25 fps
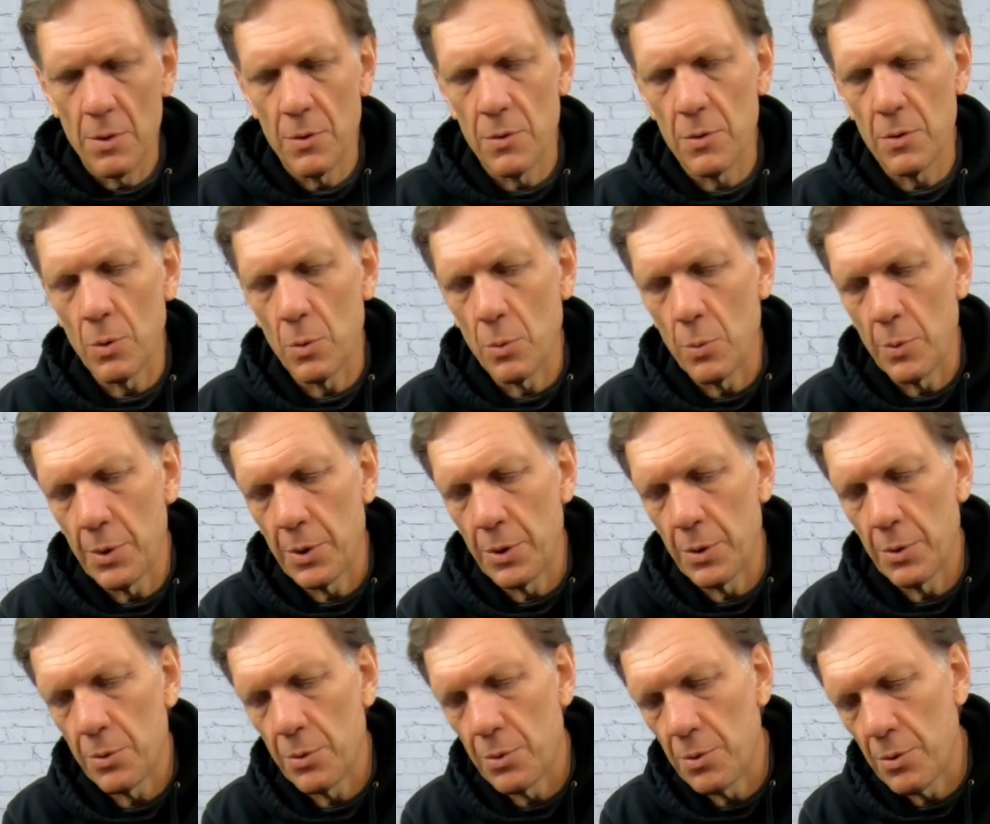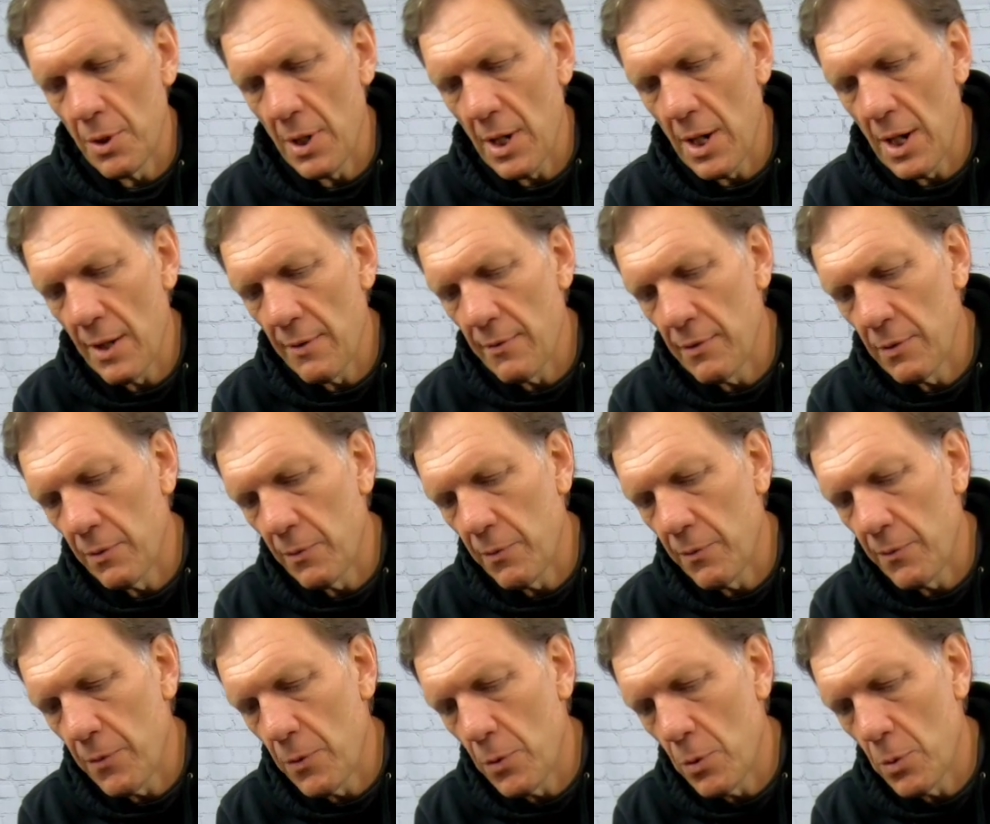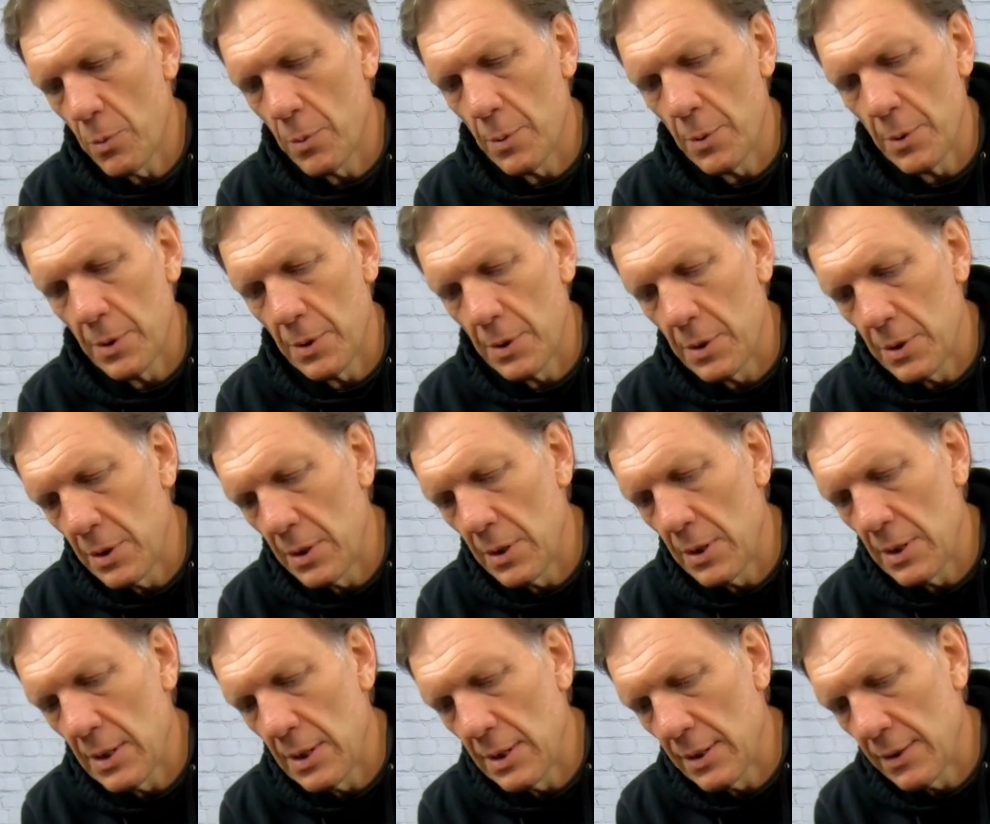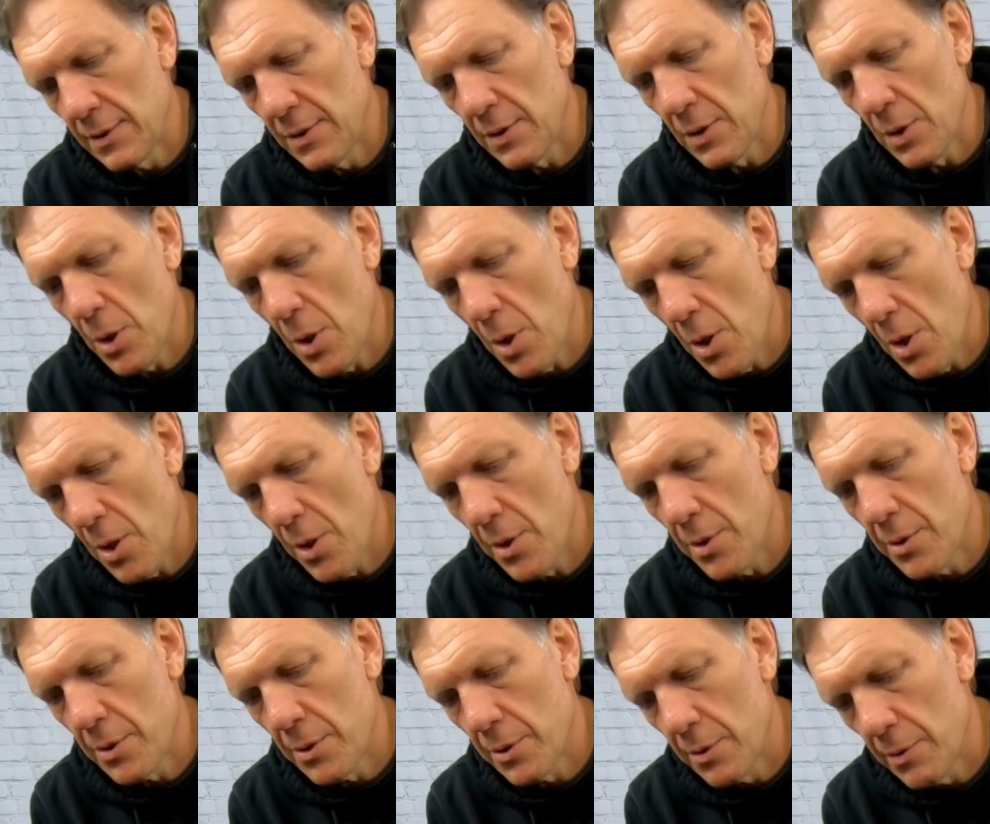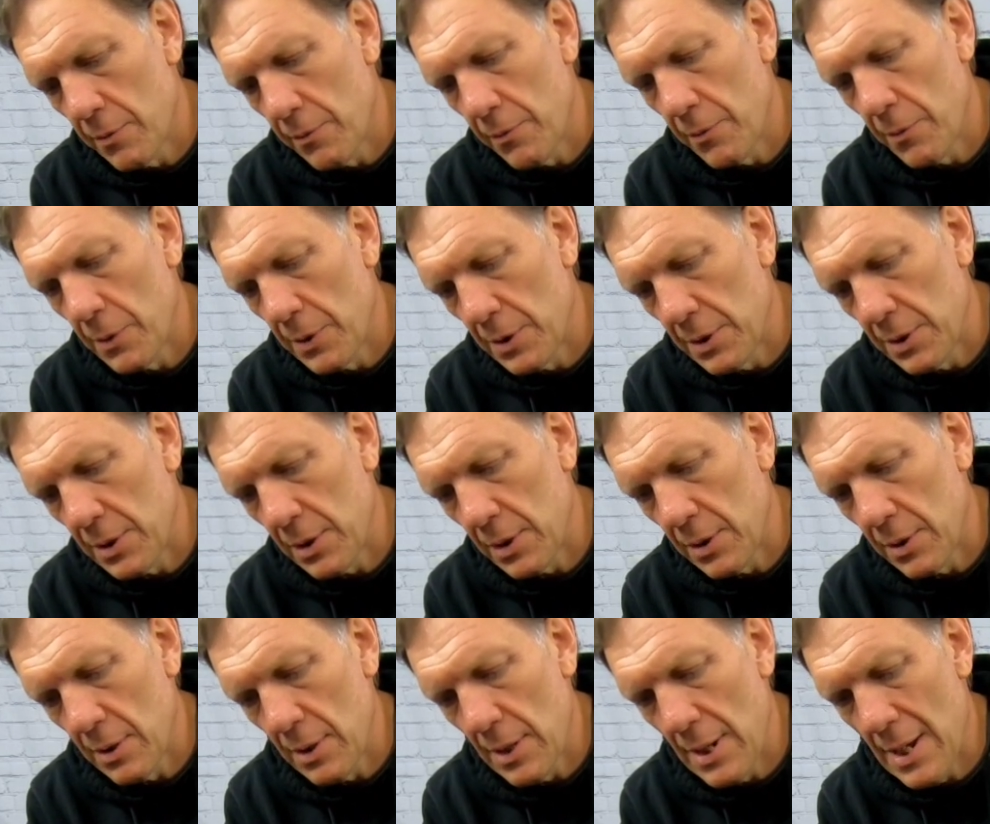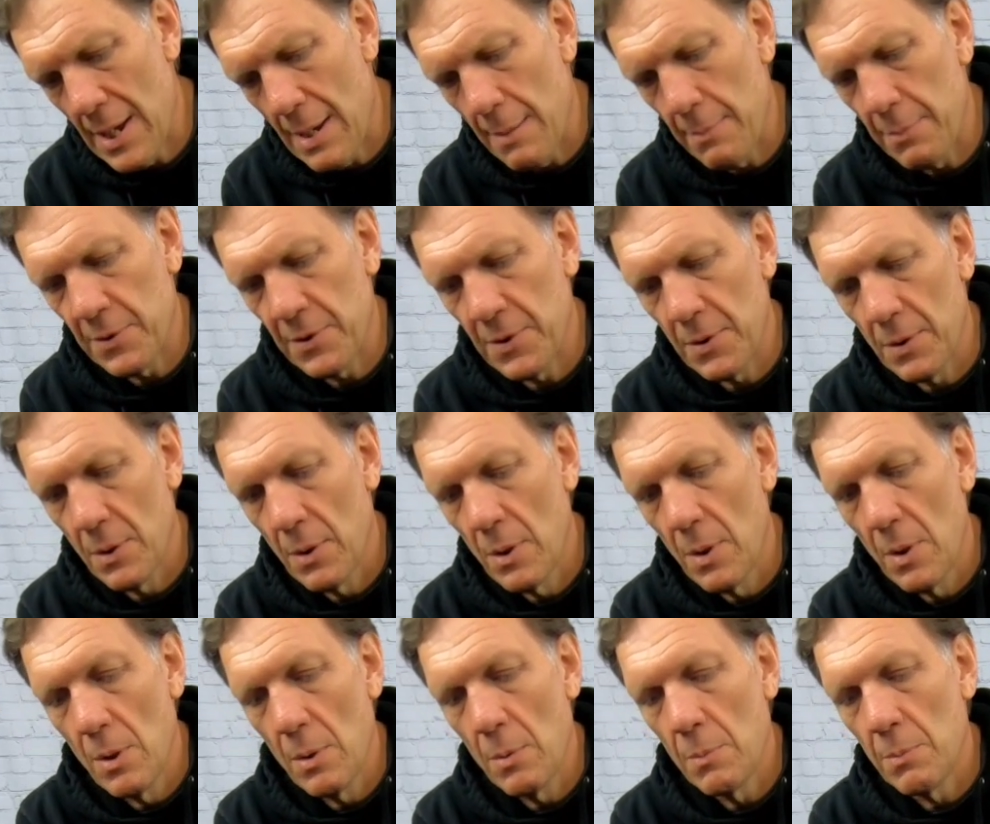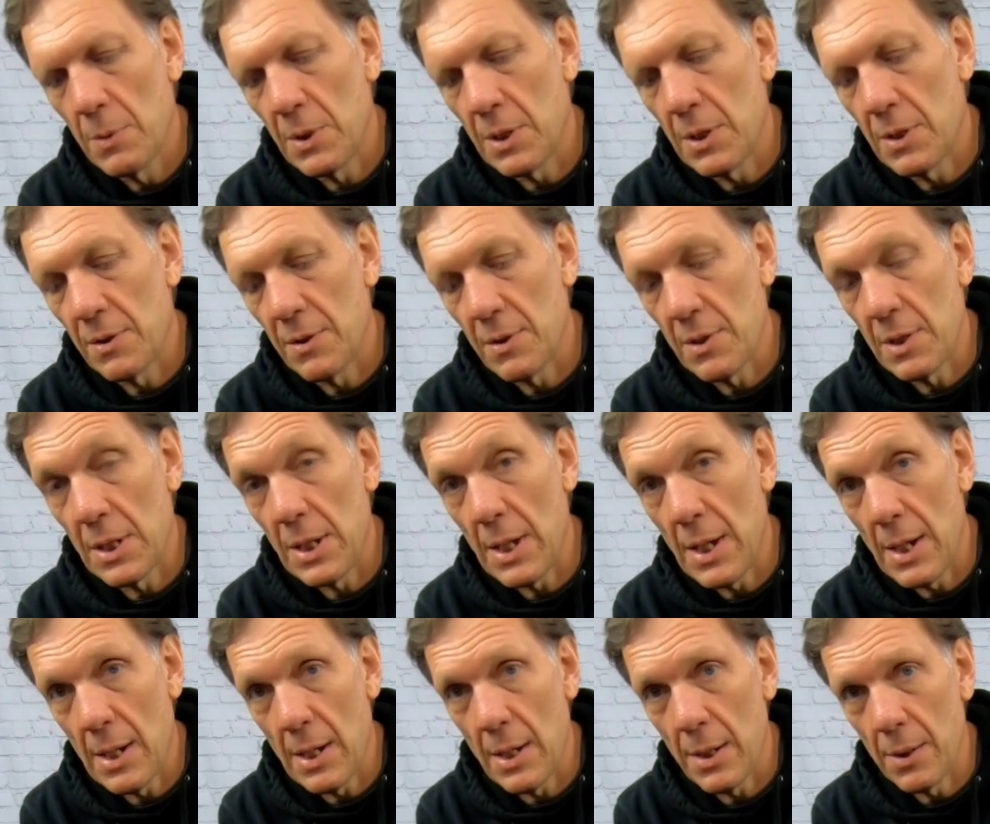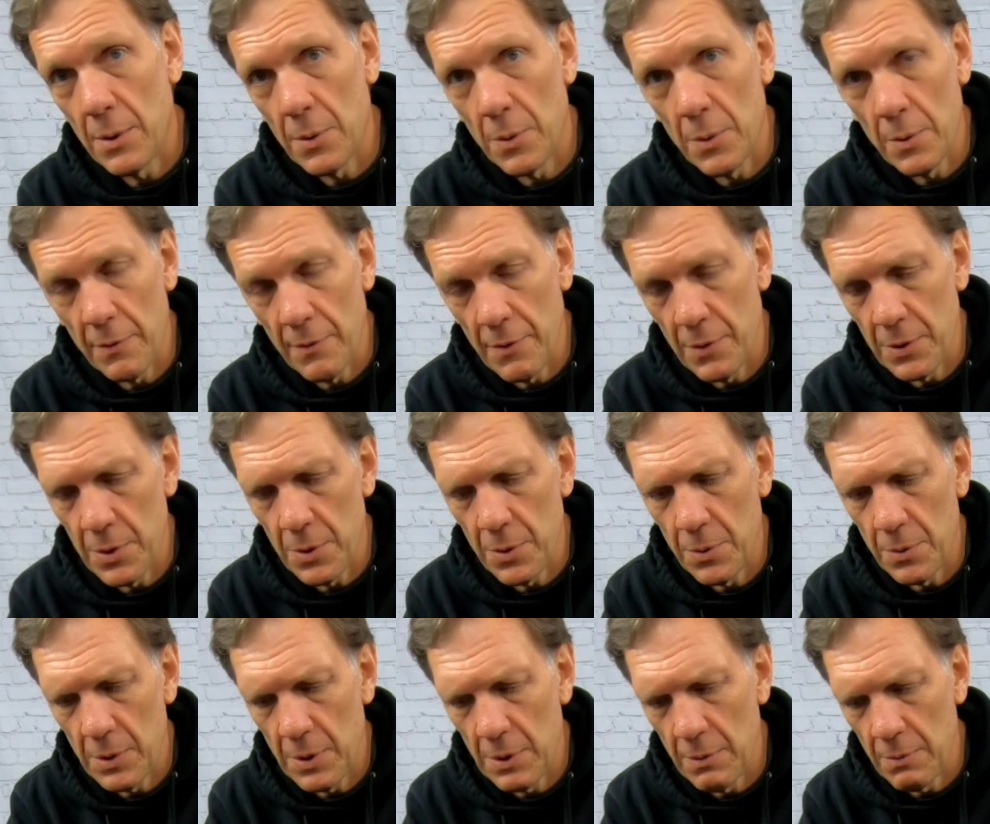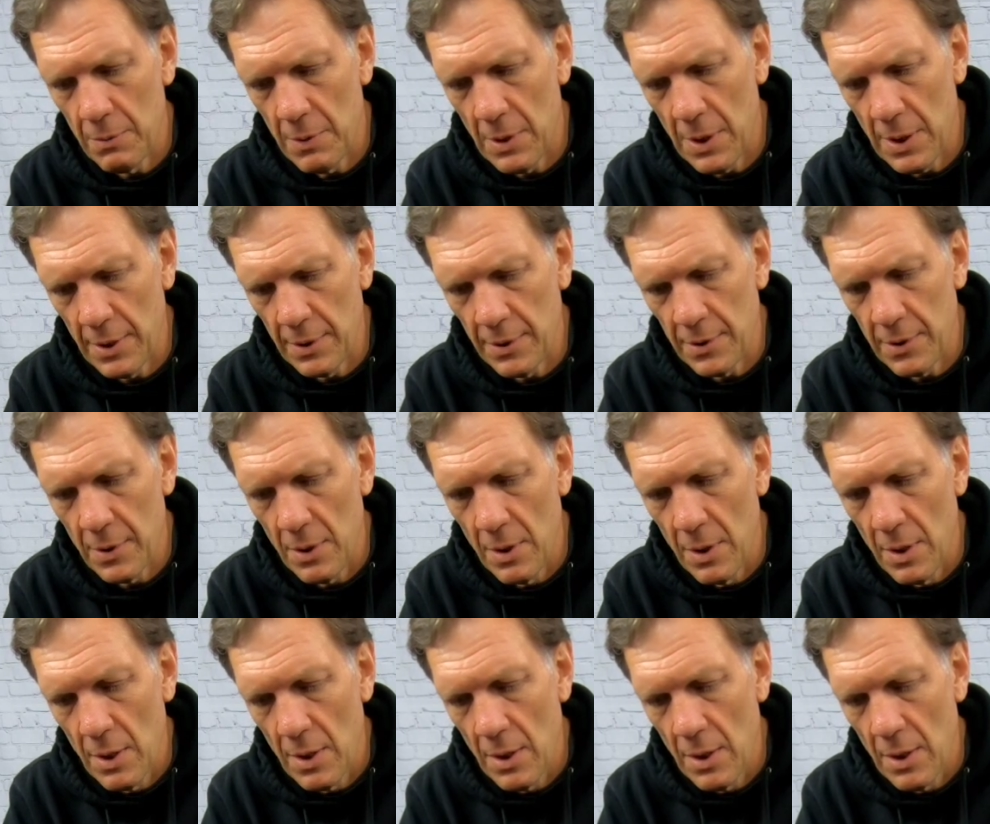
So when you're driving forward, it's harder for it to collapse because of the angle of the tuning rods.